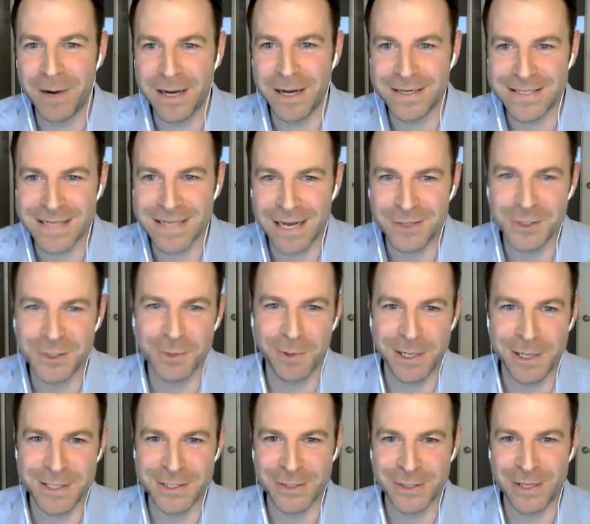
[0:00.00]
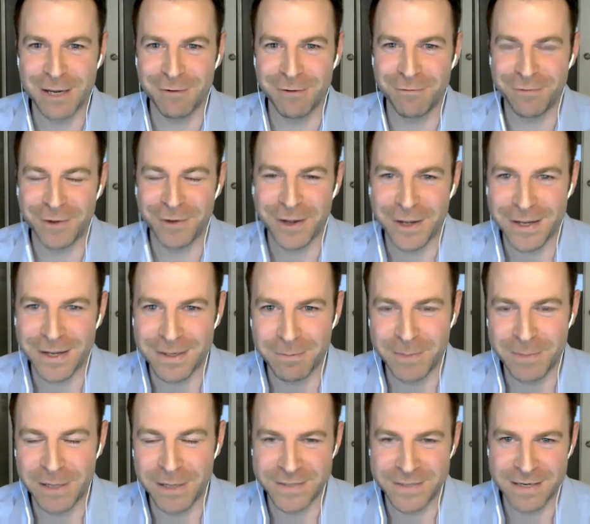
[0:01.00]
but I just wanted to give a
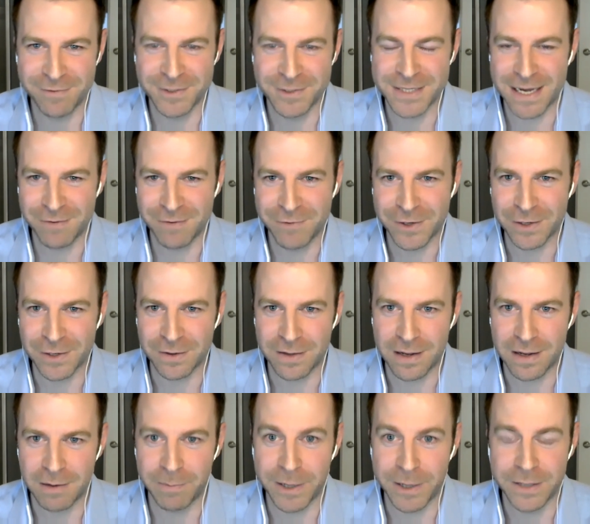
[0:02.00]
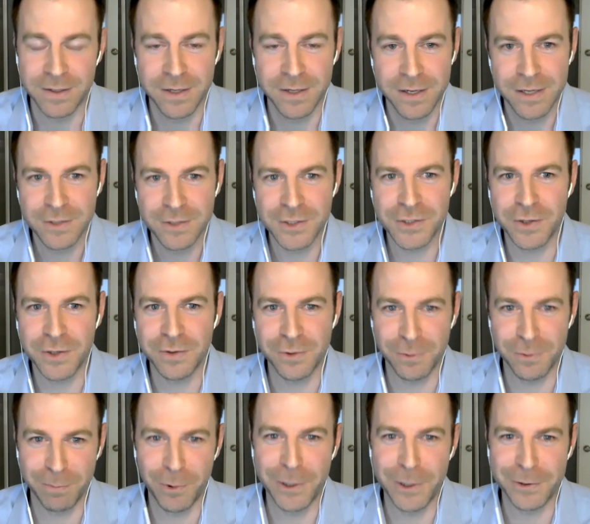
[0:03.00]
bit of a devil's advocate there. But just on
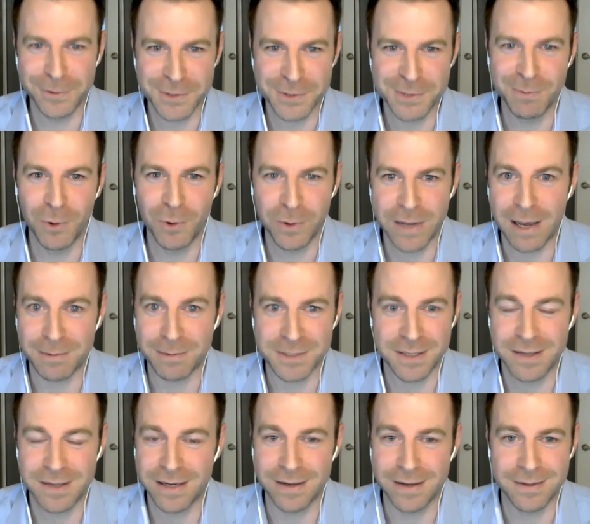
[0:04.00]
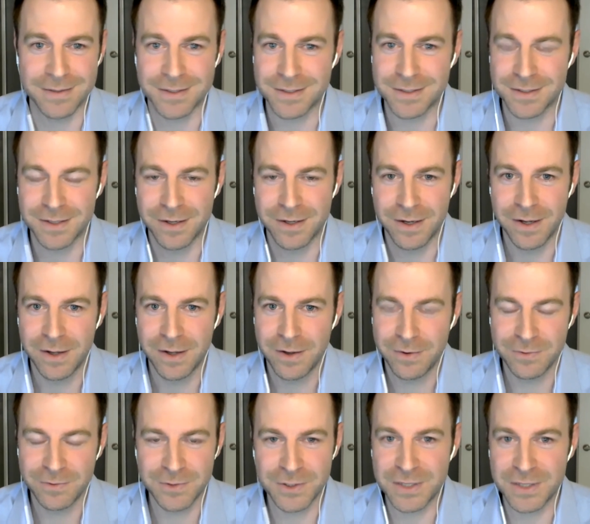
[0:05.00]
your point on small caps, I think it's
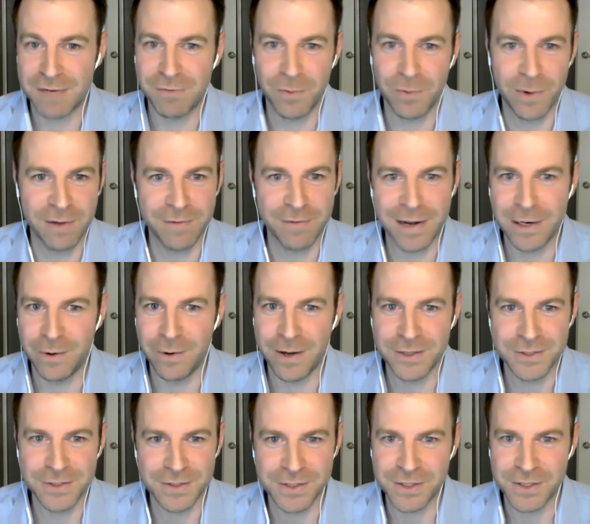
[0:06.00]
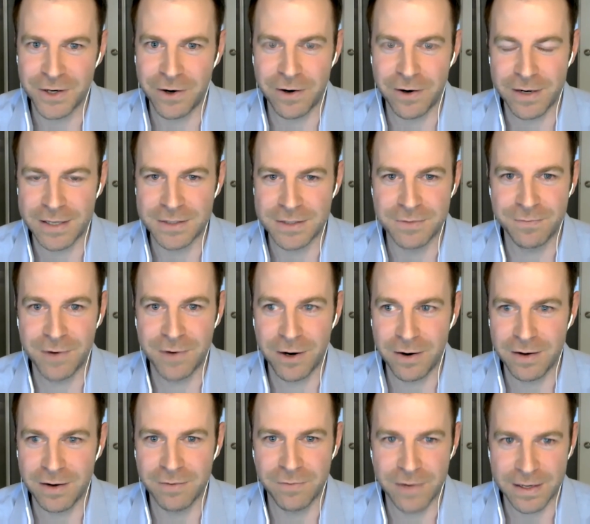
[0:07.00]
just given where valuations are, it's
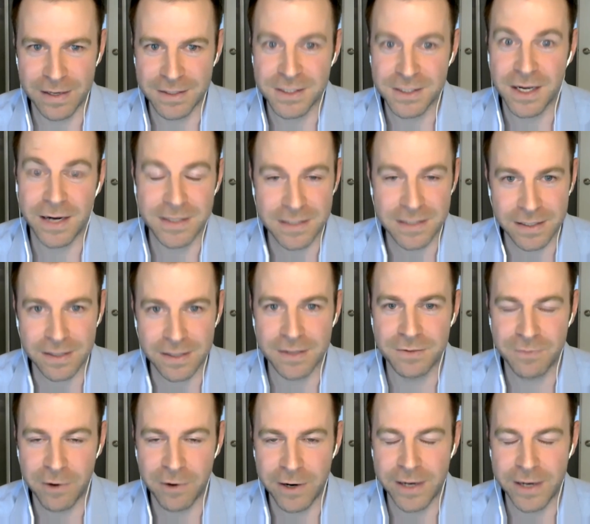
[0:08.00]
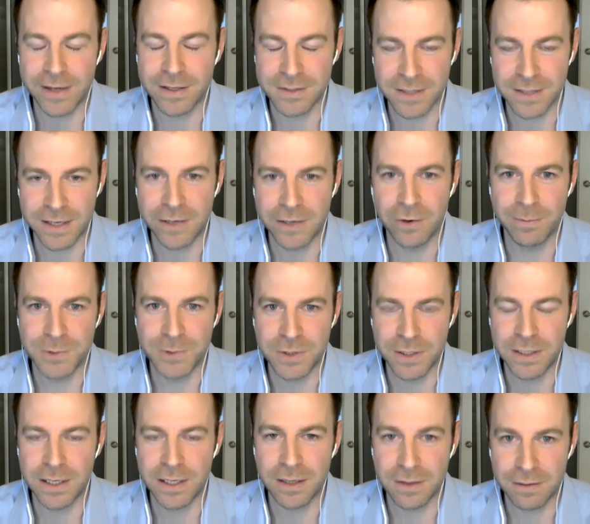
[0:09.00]
very exciting. It's a very exciting
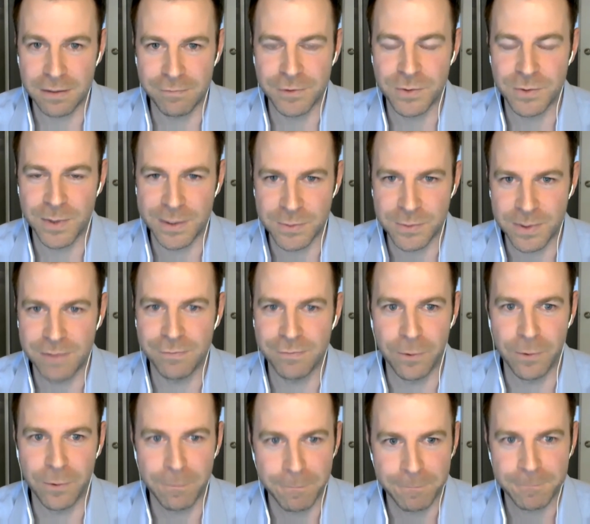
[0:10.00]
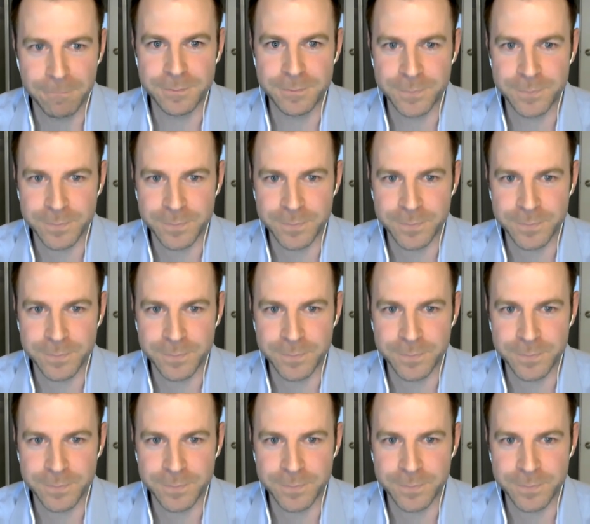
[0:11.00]
opportunity, I think, for 2024.